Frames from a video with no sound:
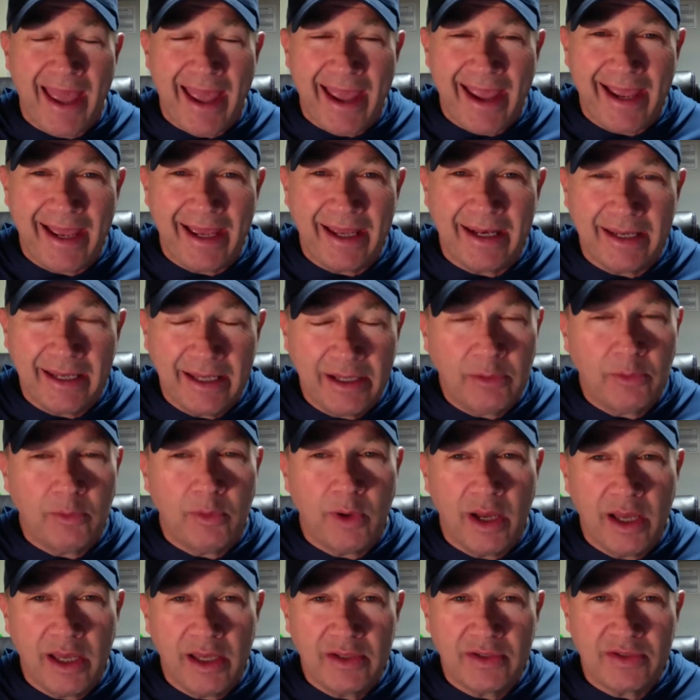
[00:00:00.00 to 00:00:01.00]
And it
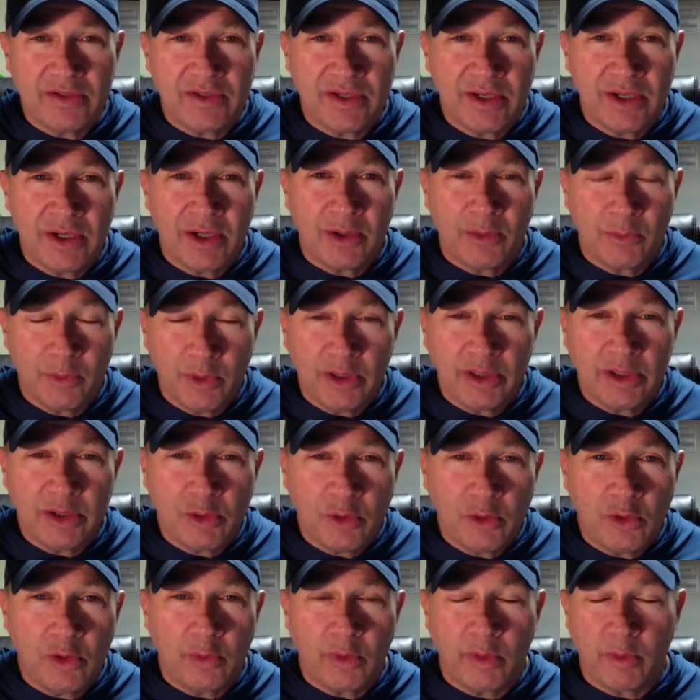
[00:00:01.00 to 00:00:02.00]
was really
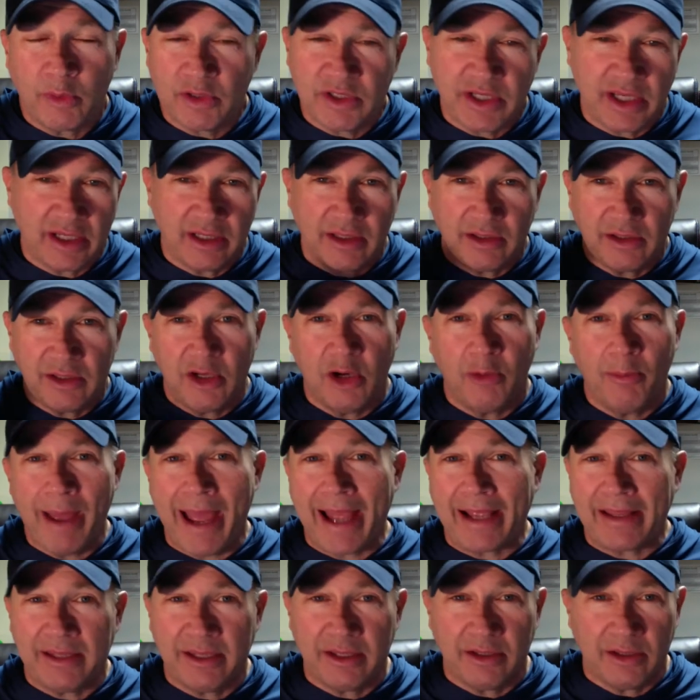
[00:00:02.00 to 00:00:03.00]
cool. We were singing, you know,
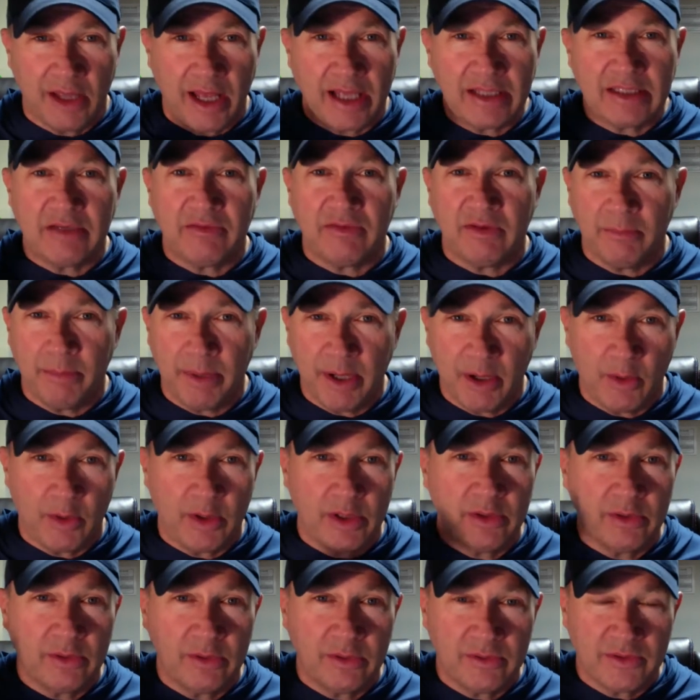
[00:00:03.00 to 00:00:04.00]
back then lots of
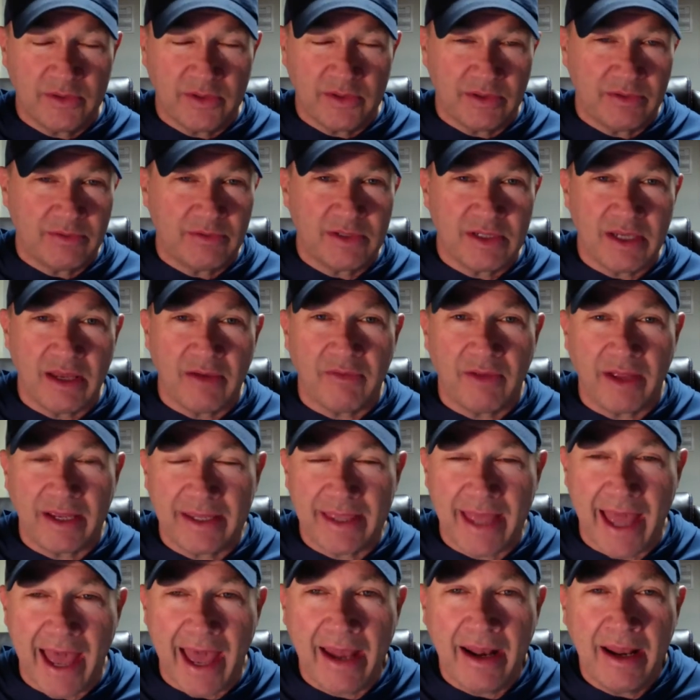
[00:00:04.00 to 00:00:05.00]
Imperials and stuff
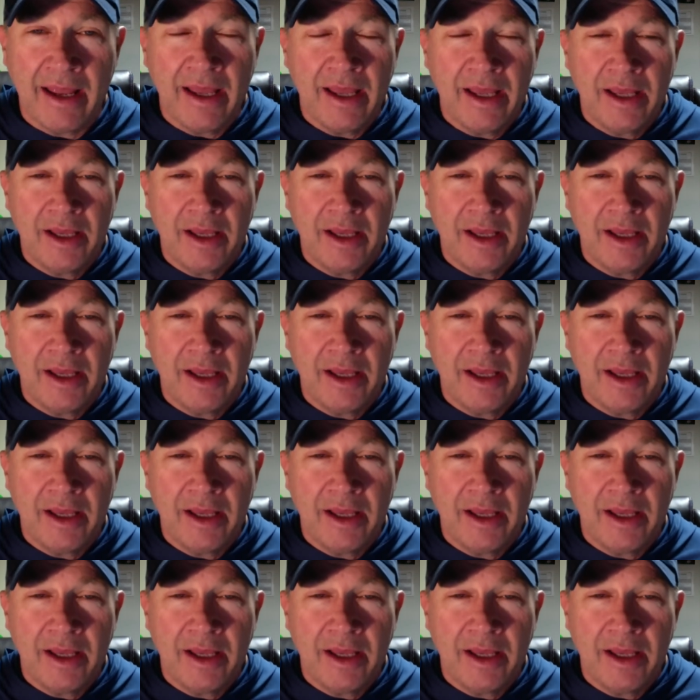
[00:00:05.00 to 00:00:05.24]
like that.